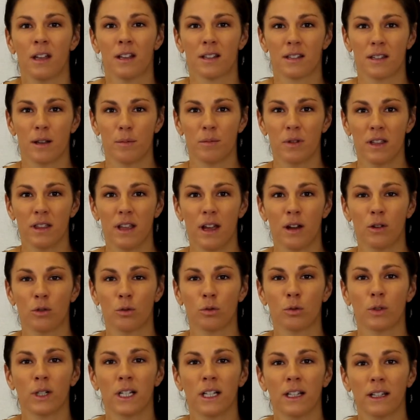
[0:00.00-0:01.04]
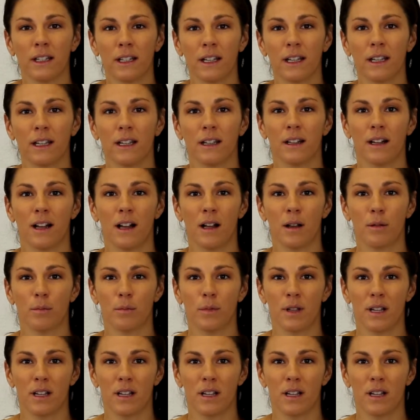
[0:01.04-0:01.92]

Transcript: something that really um,